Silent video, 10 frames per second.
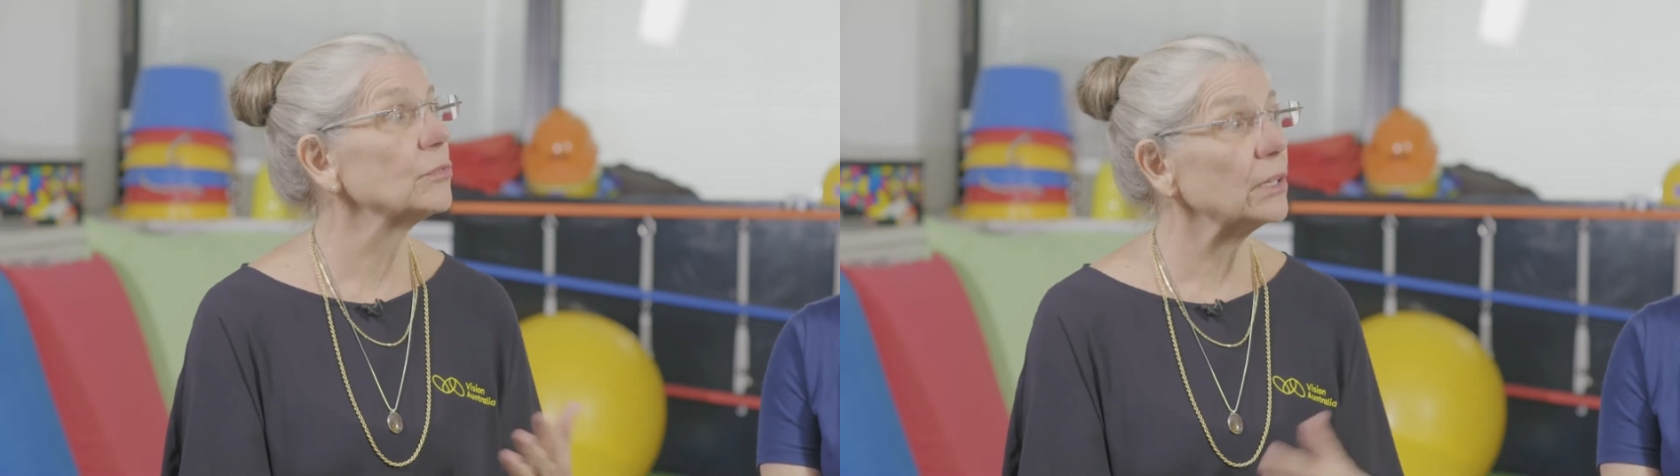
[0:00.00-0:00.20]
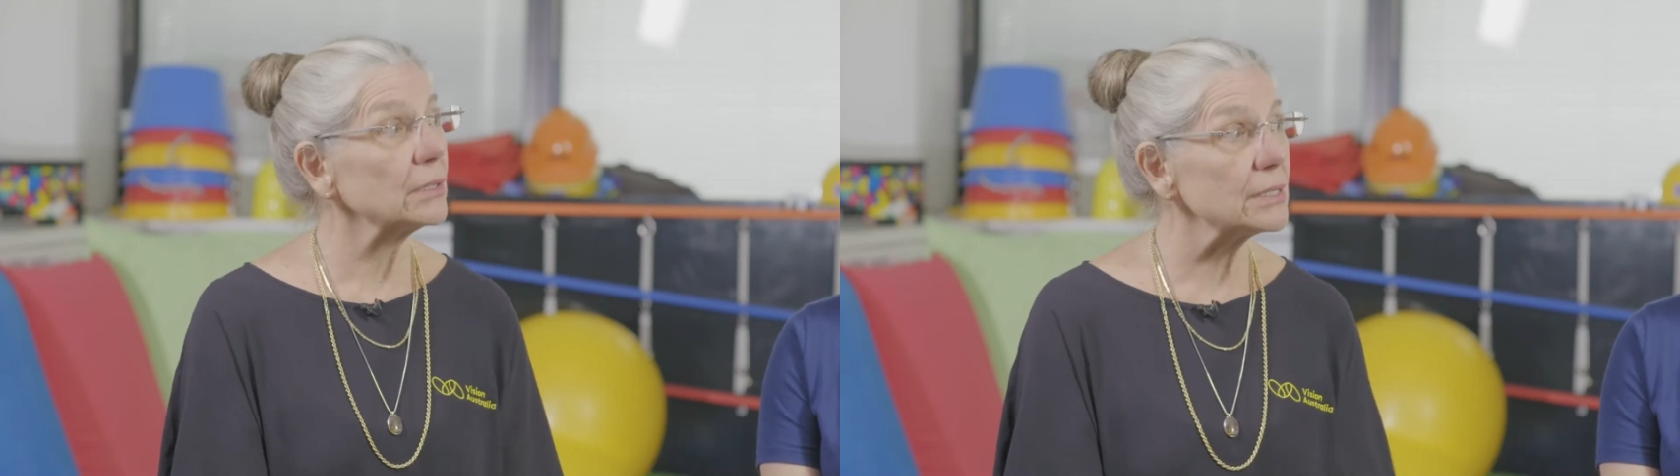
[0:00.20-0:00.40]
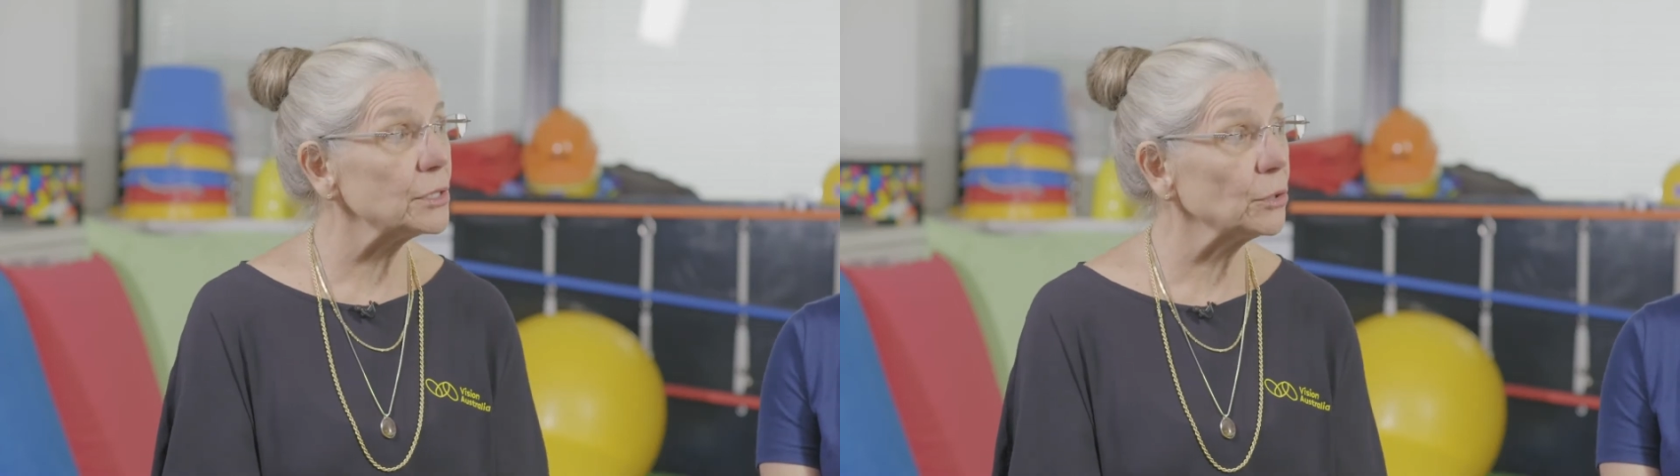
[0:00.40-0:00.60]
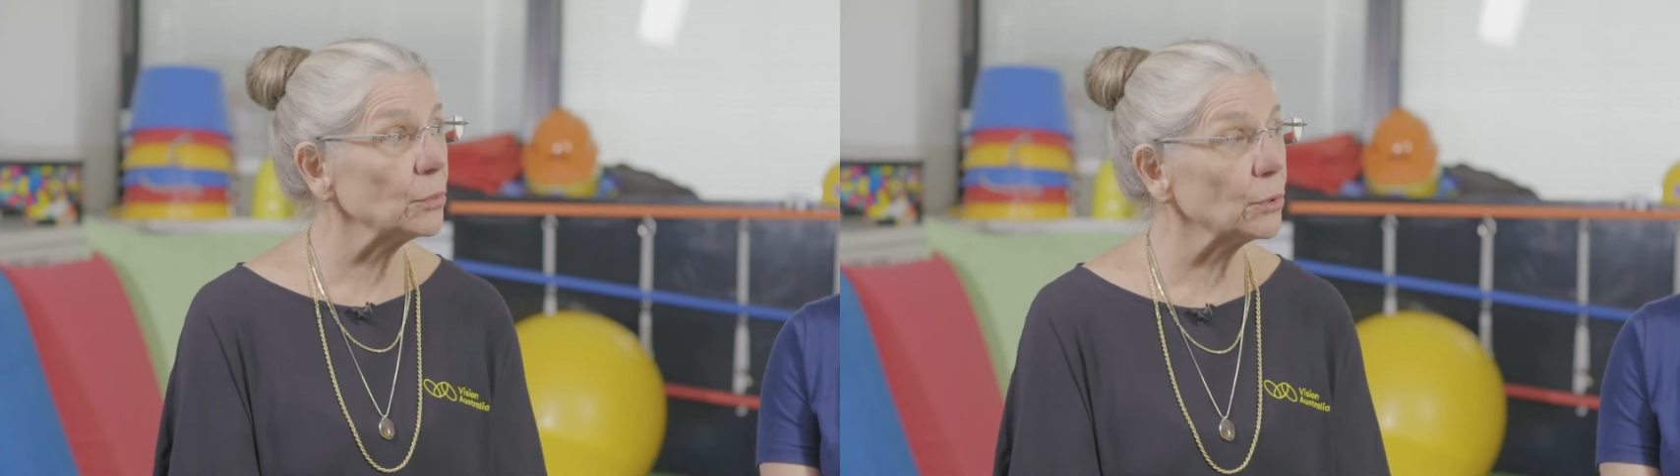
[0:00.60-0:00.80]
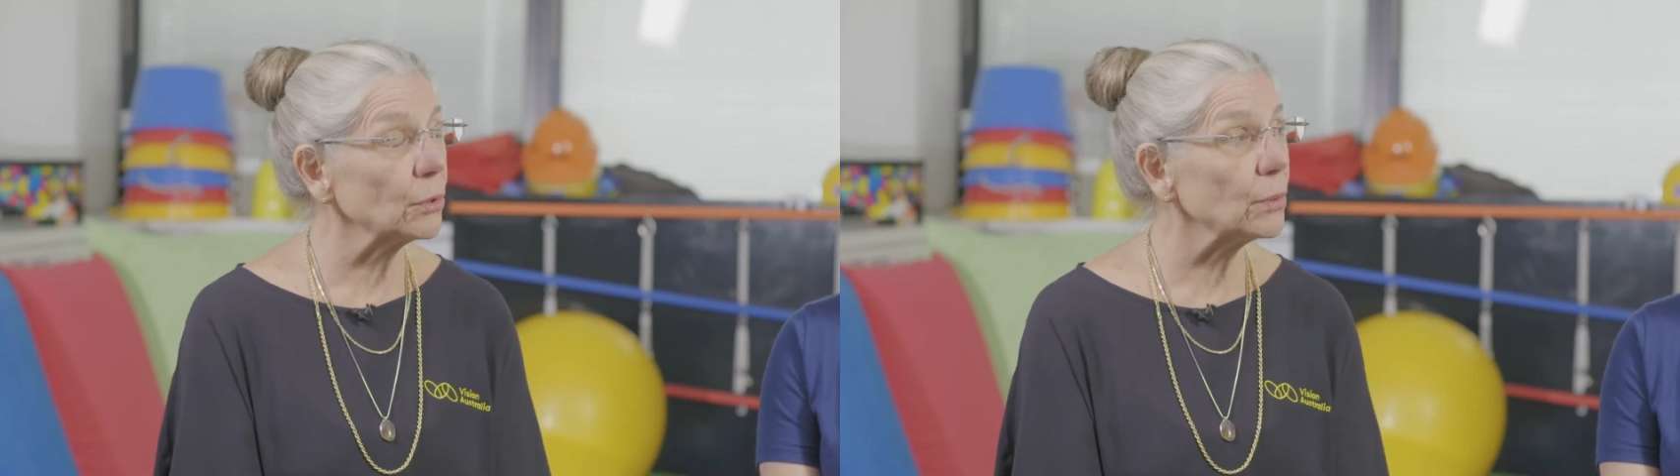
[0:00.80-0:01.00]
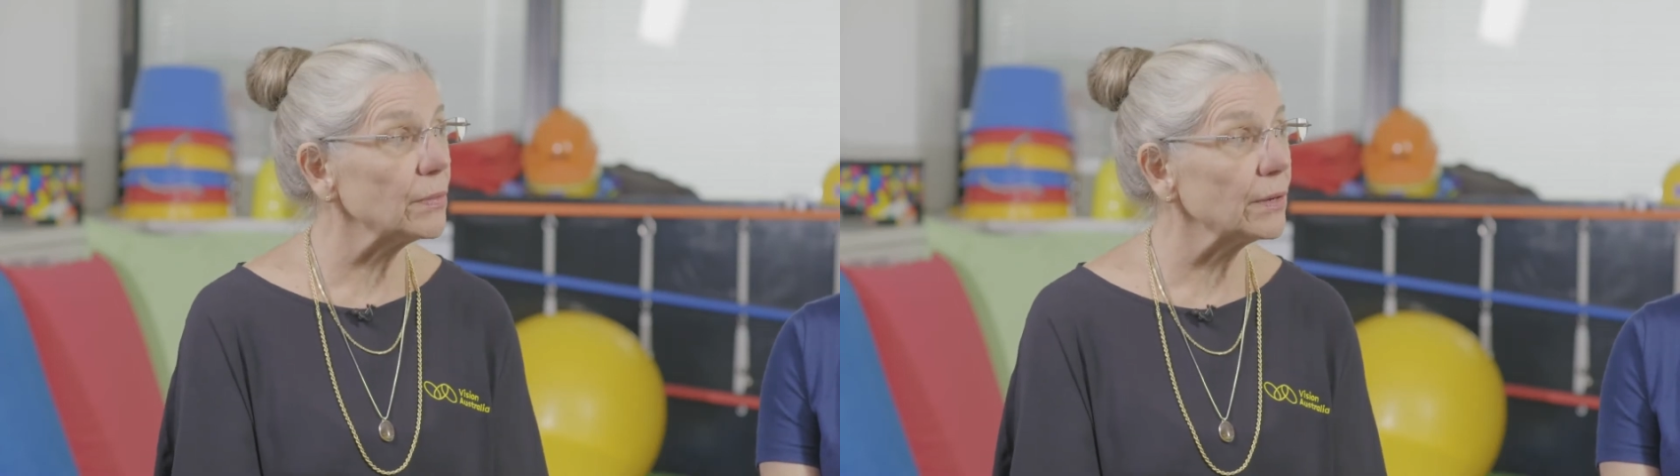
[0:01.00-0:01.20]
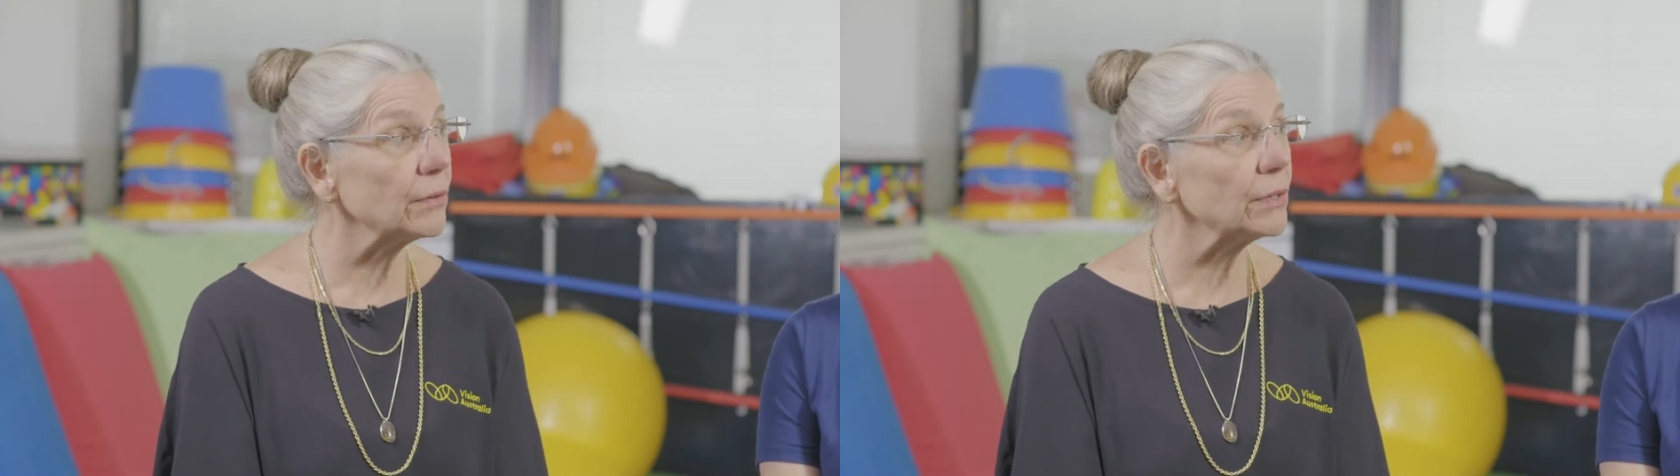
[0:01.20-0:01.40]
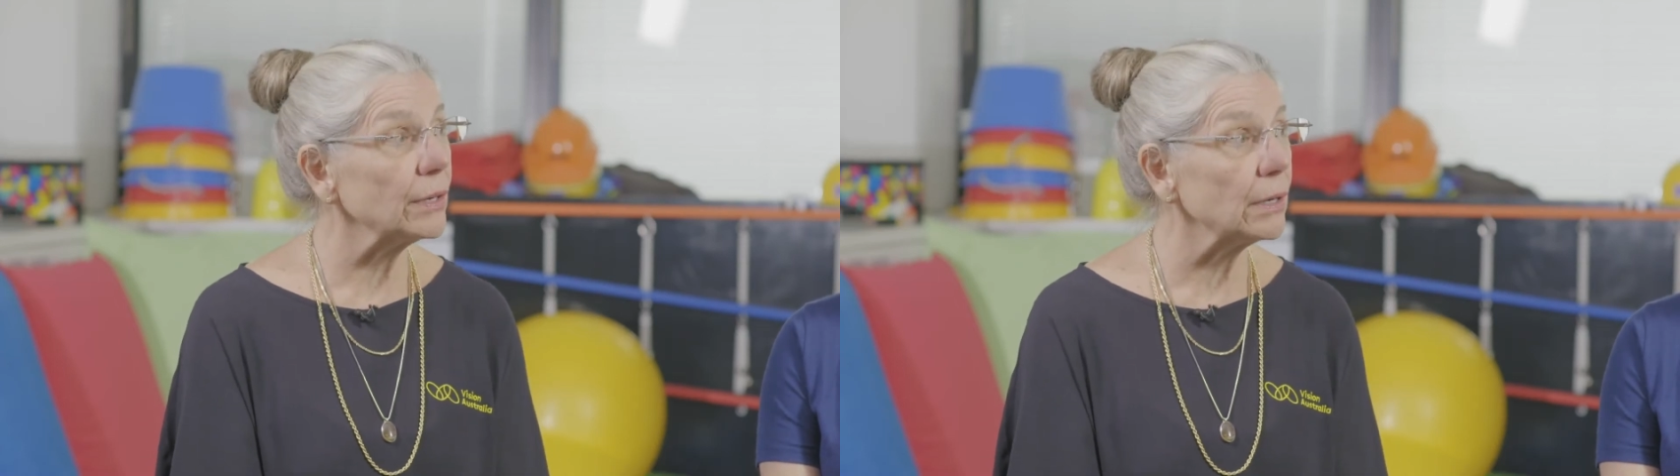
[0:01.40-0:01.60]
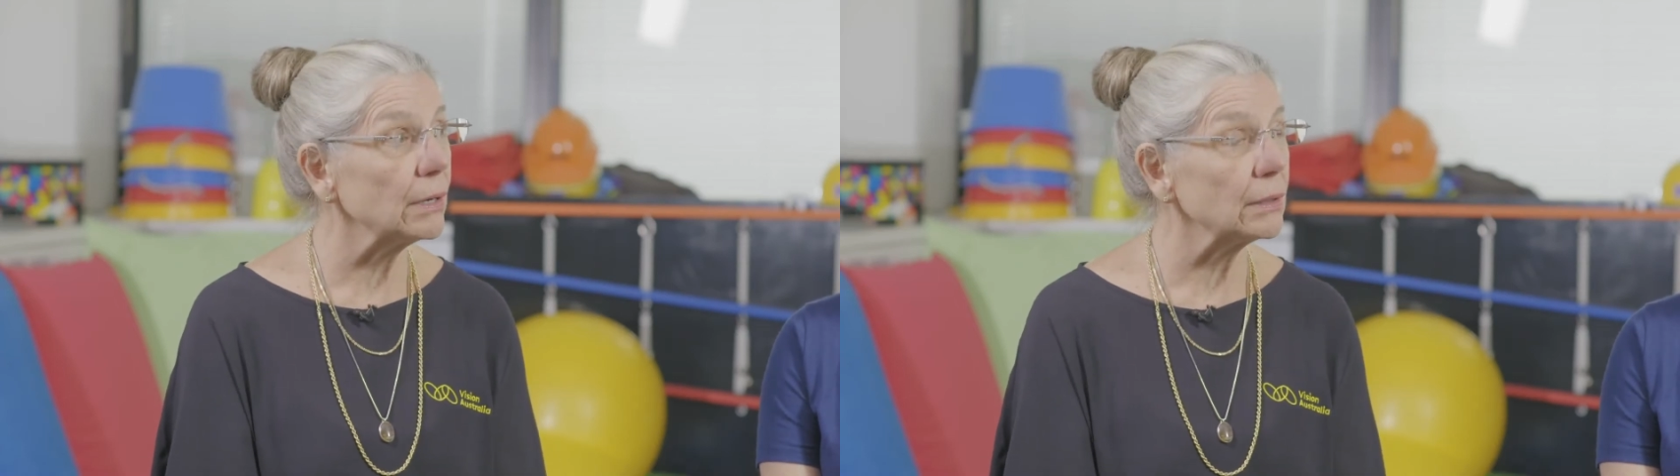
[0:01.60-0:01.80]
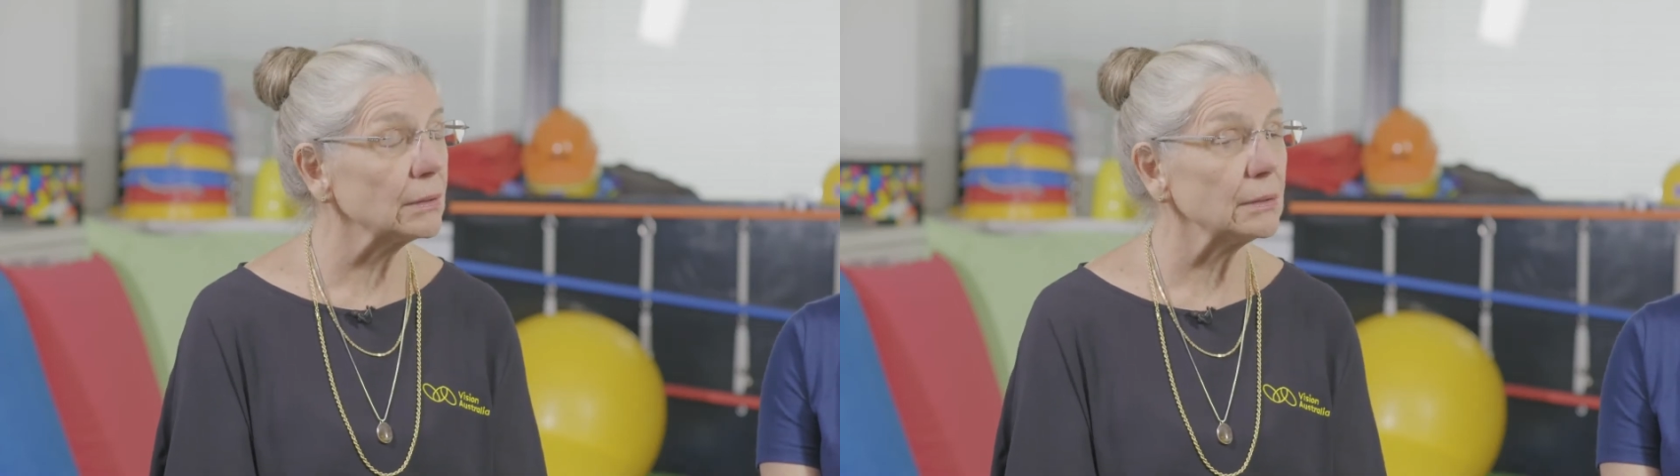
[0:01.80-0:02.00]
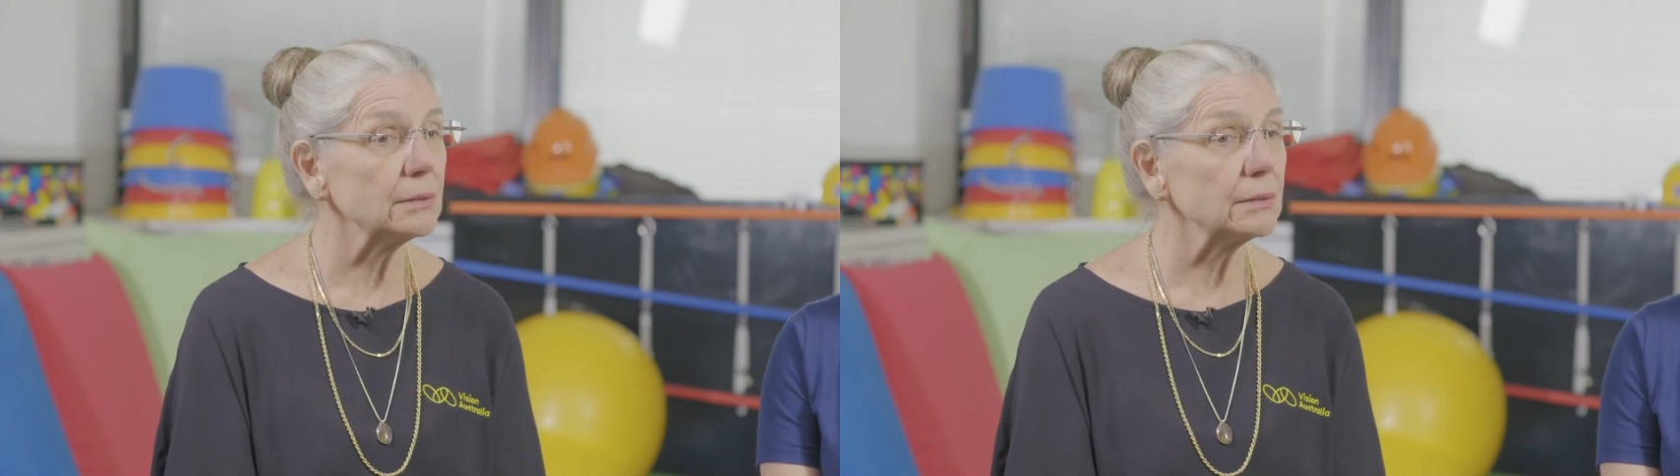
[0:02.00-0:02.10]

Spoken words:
volunteer work when they're young.